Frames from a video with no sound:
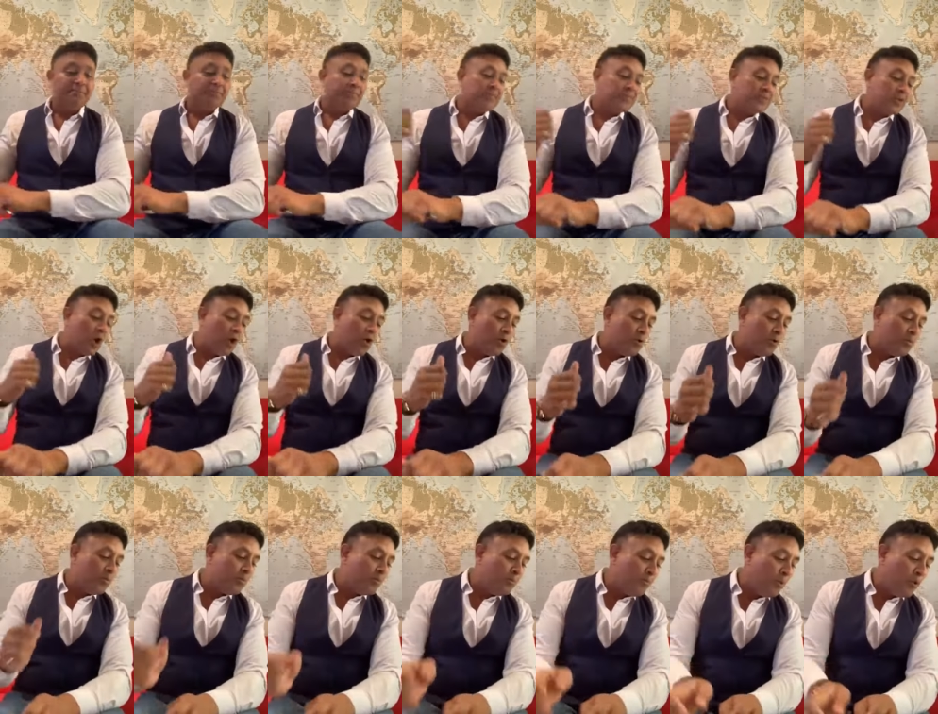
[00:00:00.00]

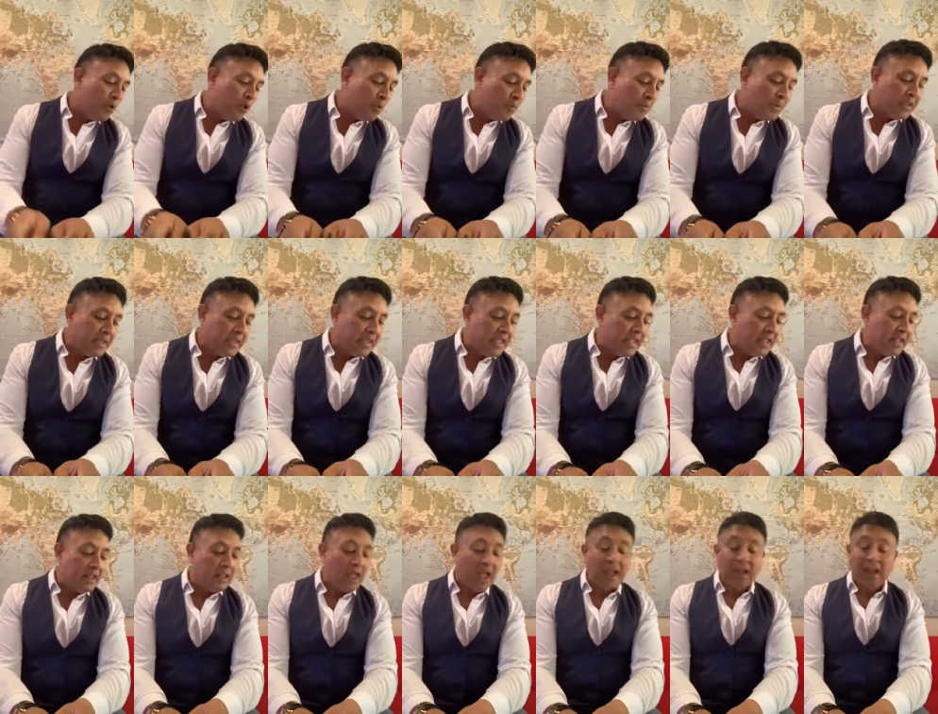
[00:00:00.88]
So Paul
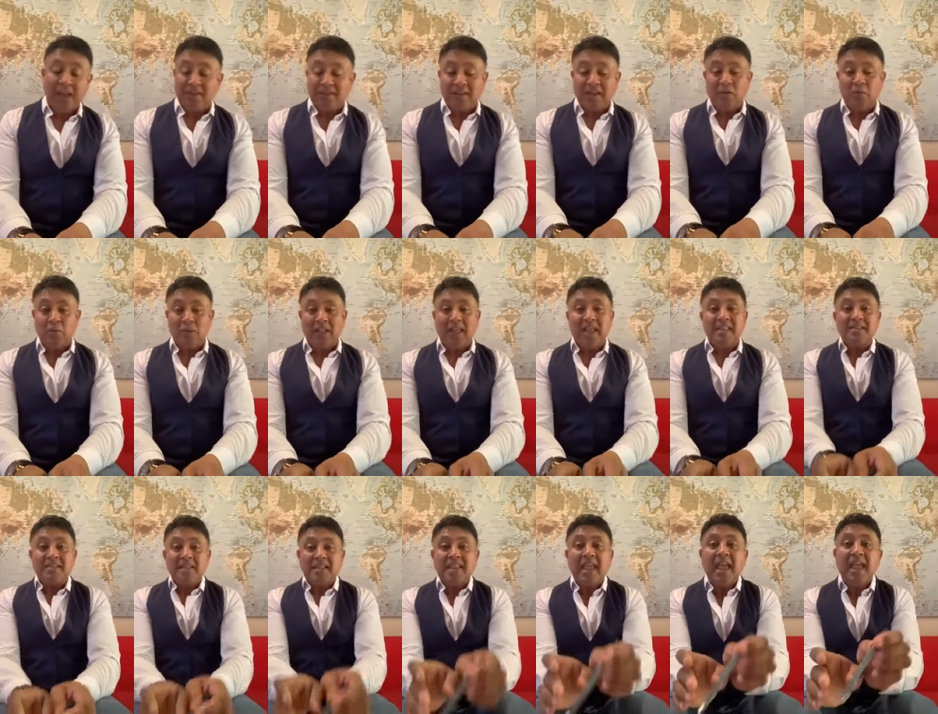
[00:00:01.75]
McGee, like I said, will
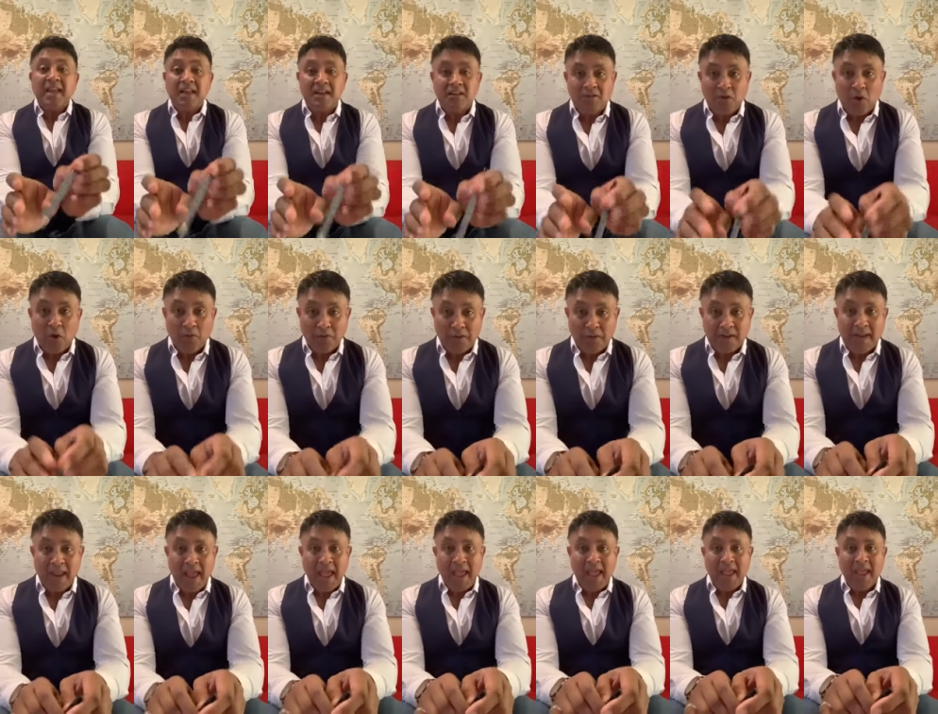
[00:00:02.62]
entertain us on the
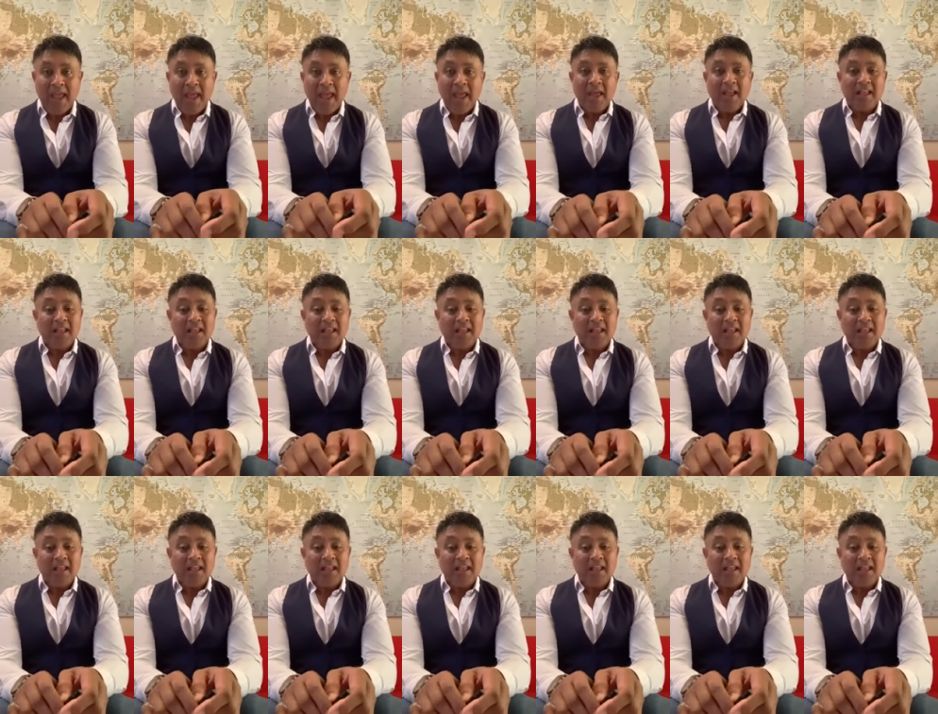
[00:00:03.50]
day,